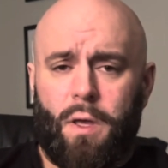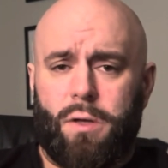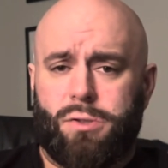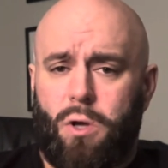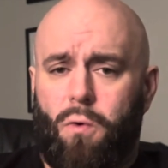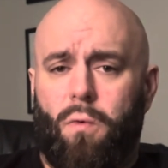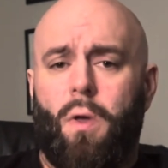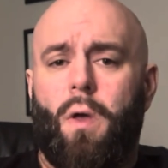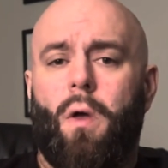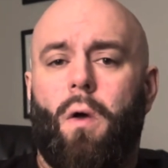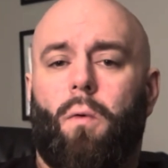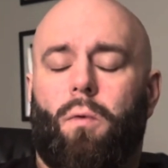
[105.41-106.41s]
So
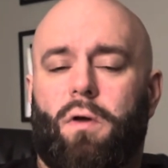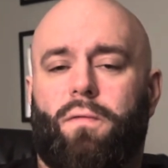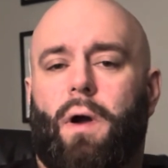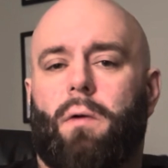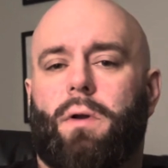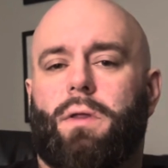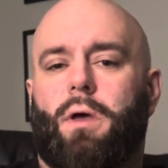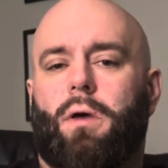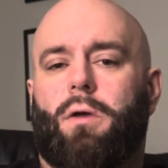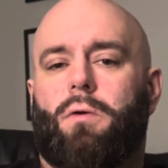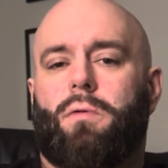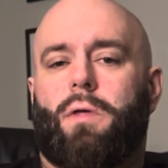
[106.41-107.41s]
what if I were to tell
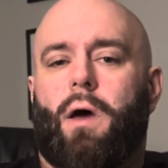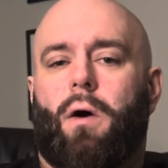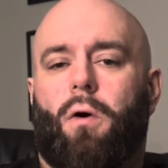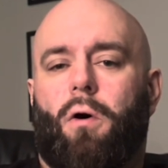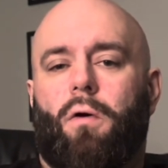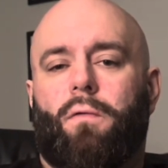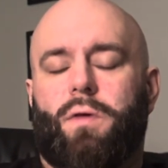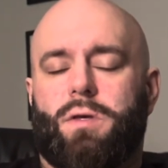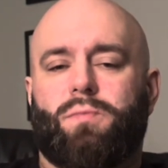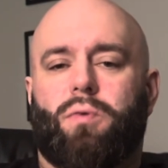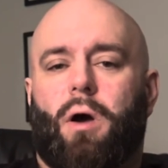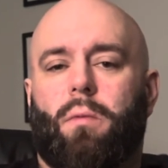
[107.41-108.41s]
you that all of these
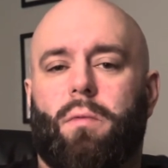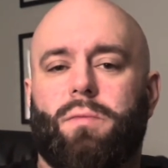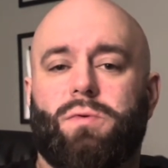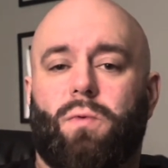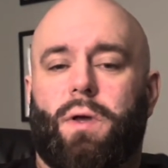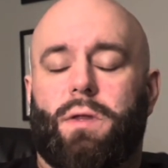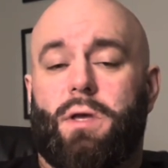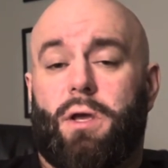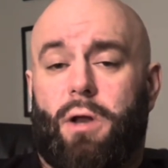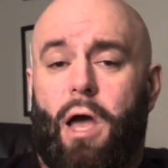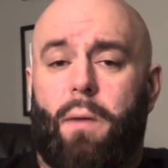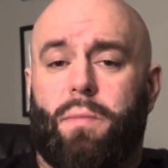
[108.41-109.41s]
problems will
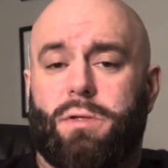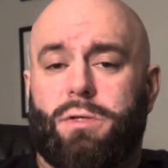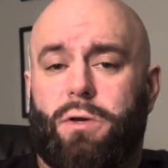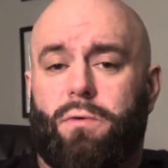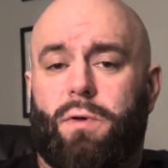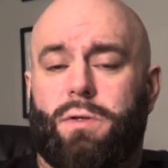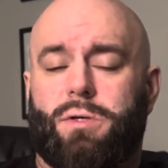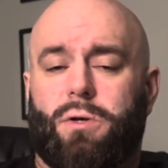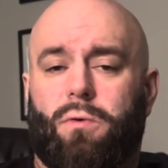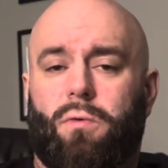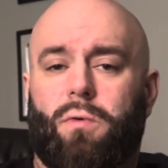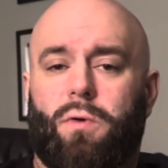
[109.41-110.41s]
continue to happen to you
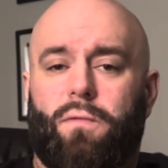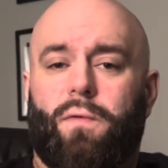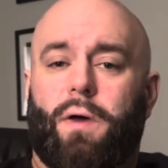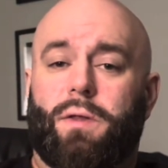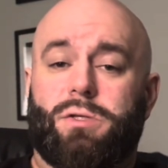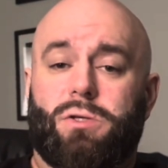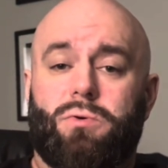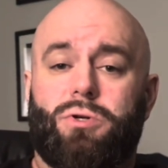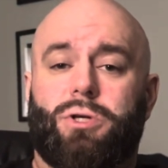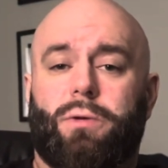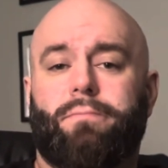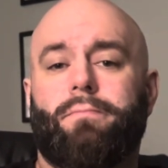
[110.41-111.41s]
until you find the
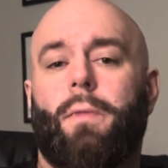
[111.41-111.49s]
solution?